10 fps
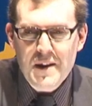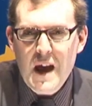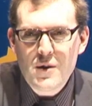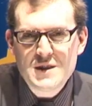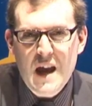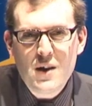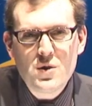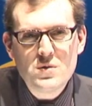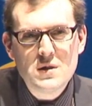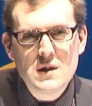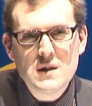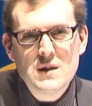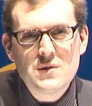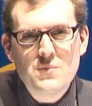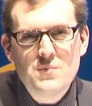about now is how
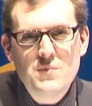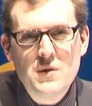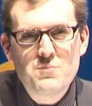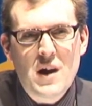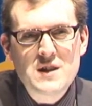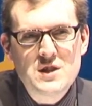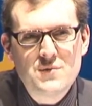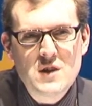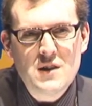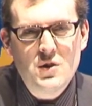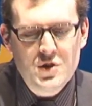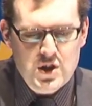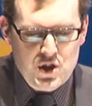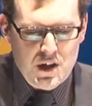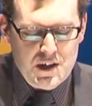the practice of
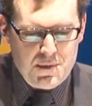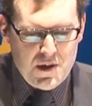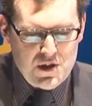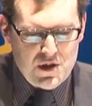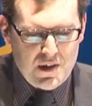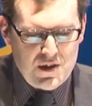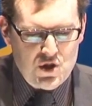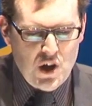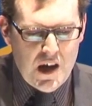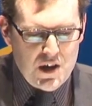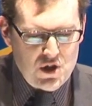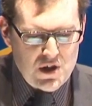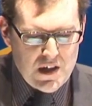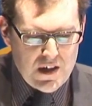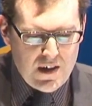technology journalism has changed,
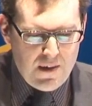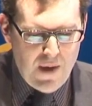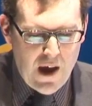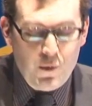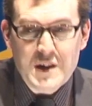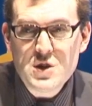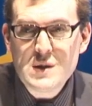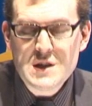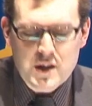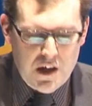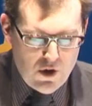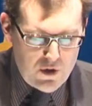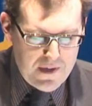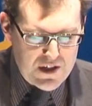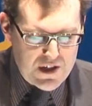and how we do it at The
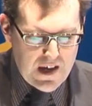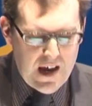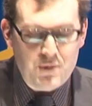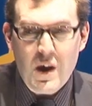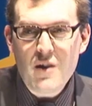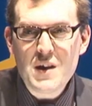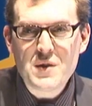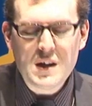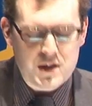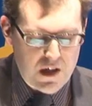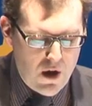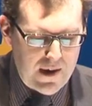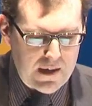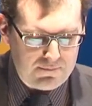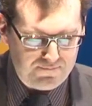Economist, and where I think it's
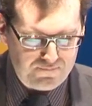going.